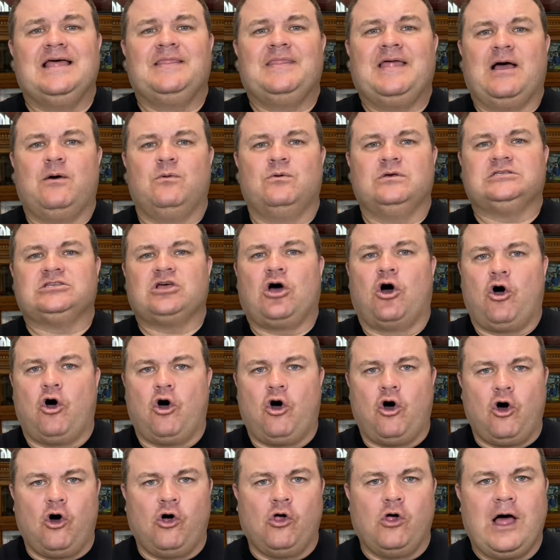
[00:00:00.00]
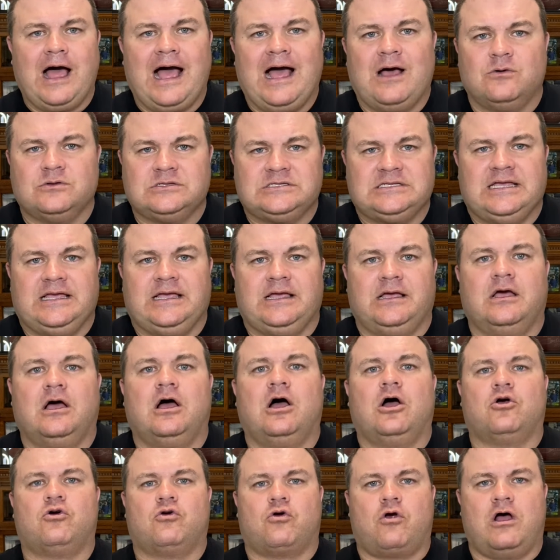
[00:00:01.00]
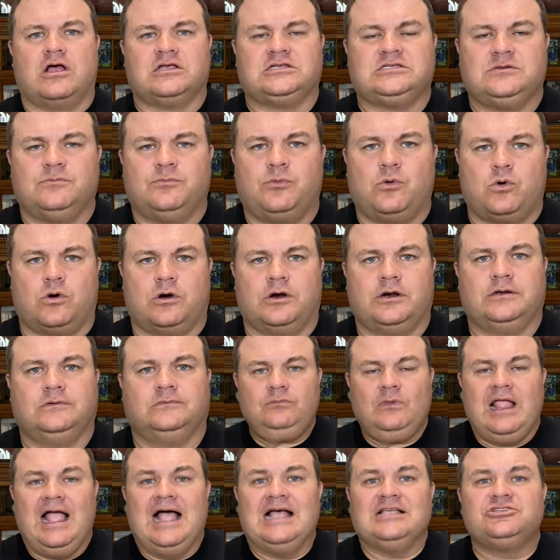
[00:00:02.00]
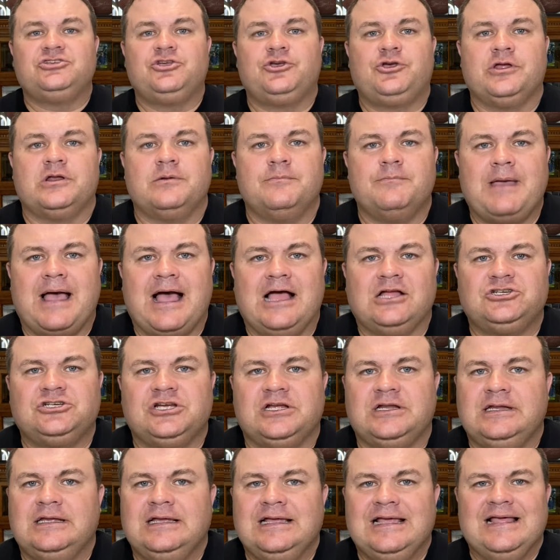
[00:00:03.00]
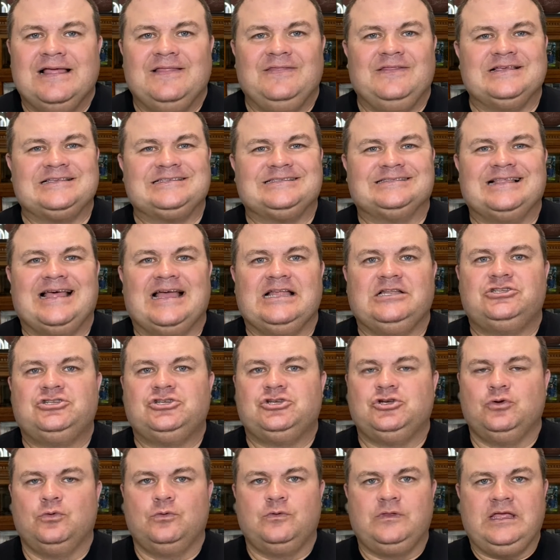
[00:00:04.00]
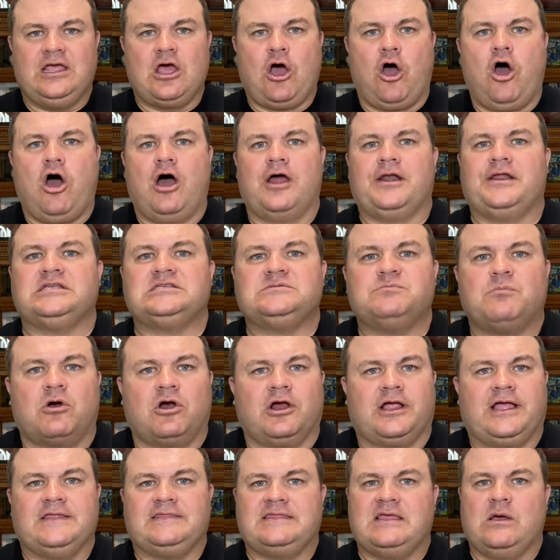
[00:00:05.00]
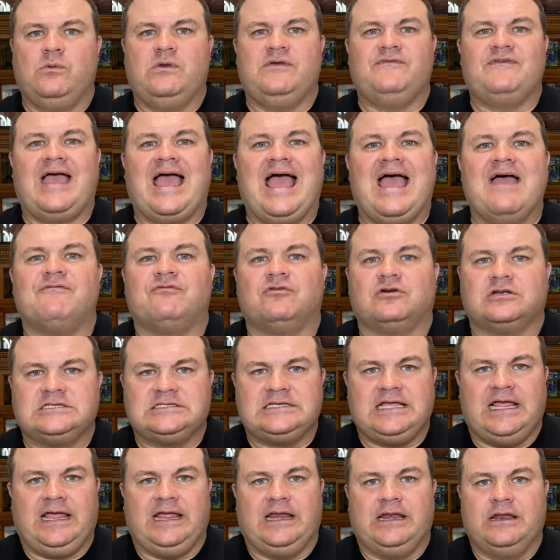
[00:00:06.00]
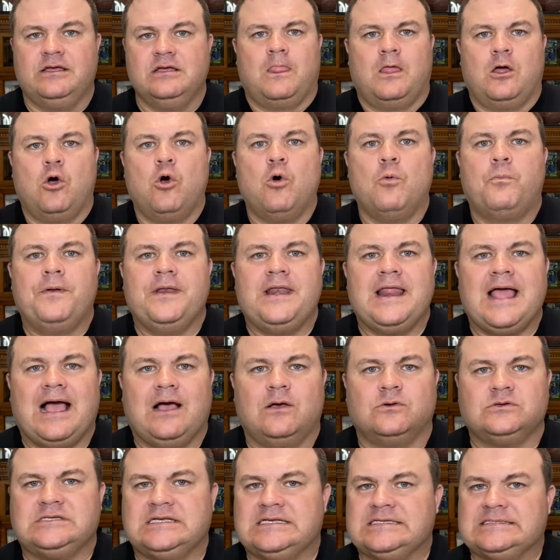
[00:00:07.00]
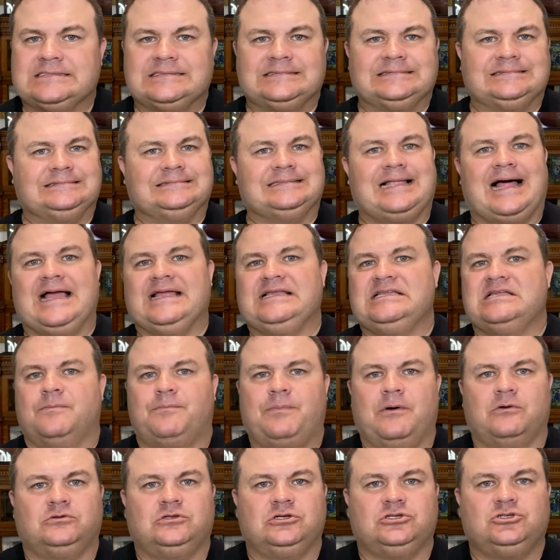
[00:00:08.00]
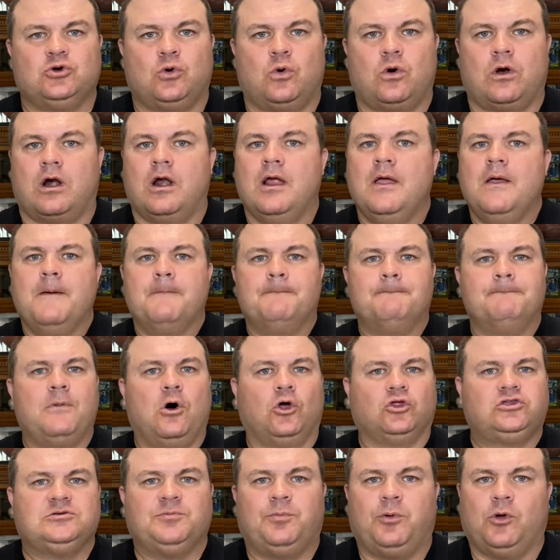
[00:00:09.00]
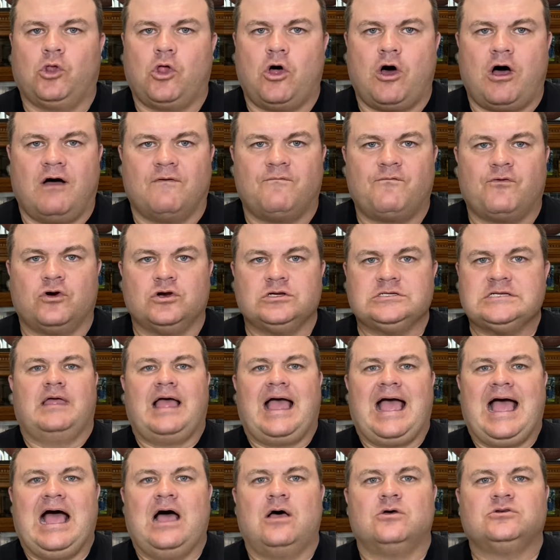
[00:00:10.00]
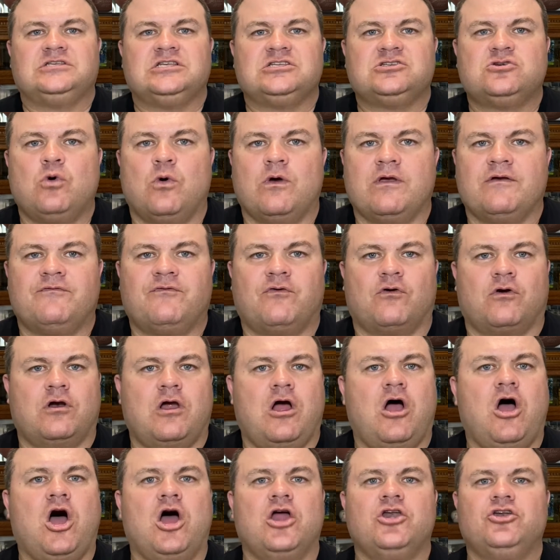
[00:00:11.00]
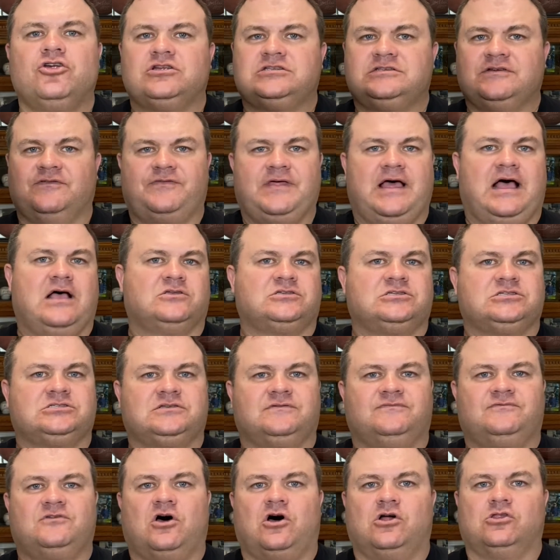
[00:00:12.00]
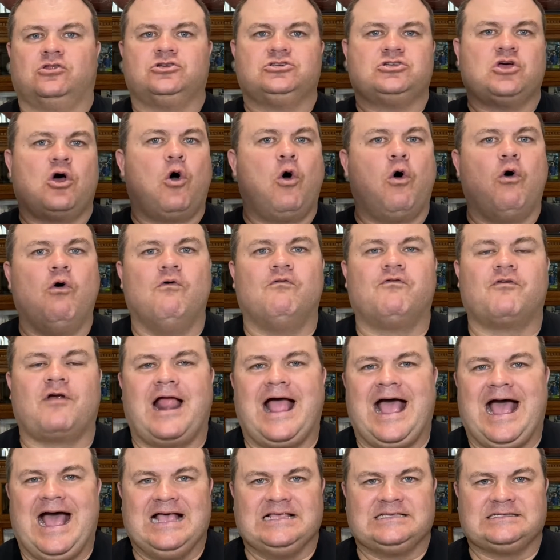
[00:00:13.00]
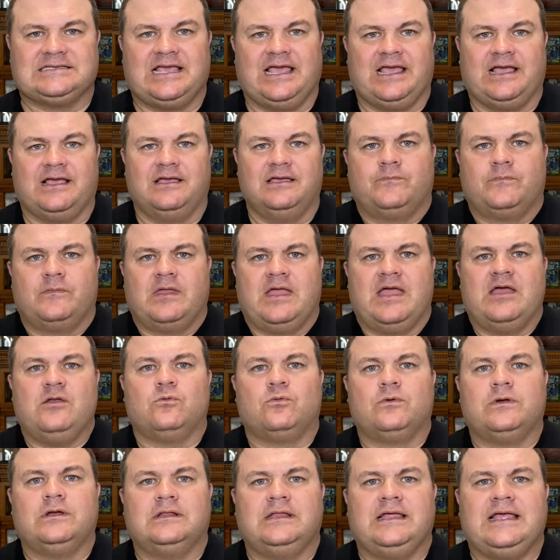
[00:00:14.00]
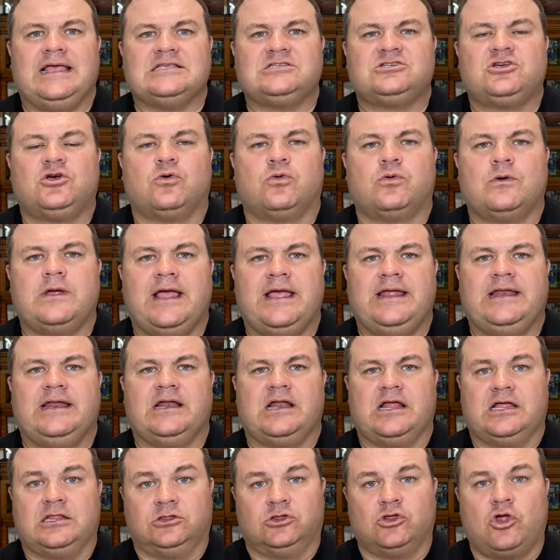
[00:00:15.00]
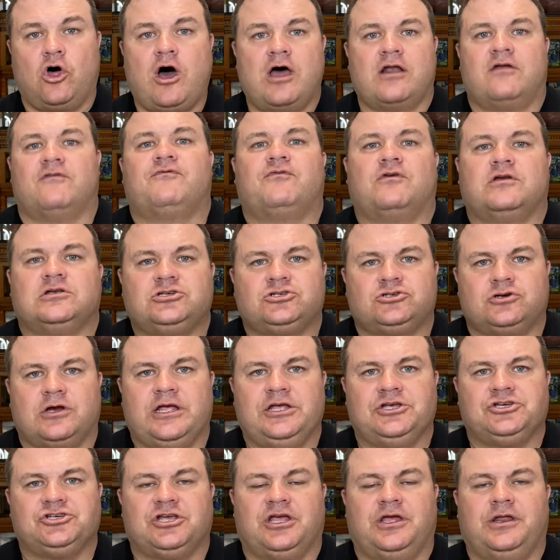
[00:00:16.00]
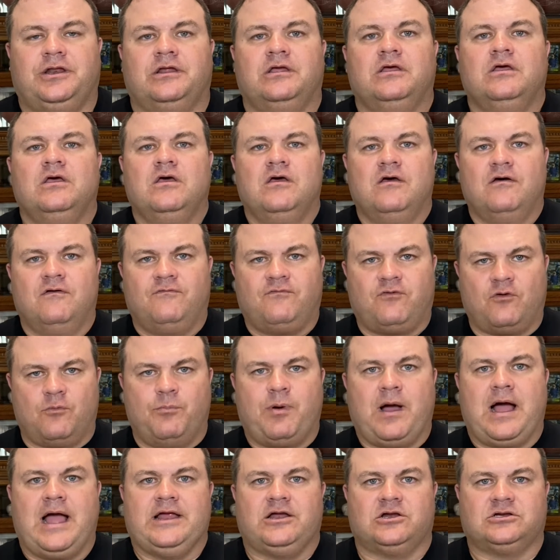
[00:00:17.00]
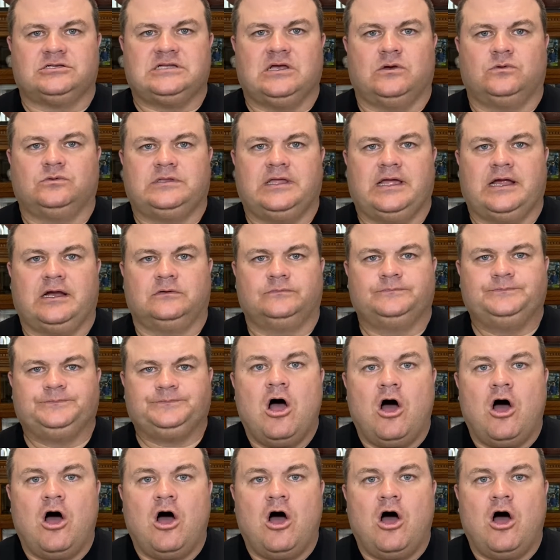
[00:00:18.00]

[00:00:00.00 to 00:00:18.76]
That was all housing across the board. As you can imagine, this led to the hottest market that we've ever seen. Open houses lined up out the door, multiple offers, houses going for hundreds of thousands of dollars over asking, and really has created a lot of frustration for buyers out there.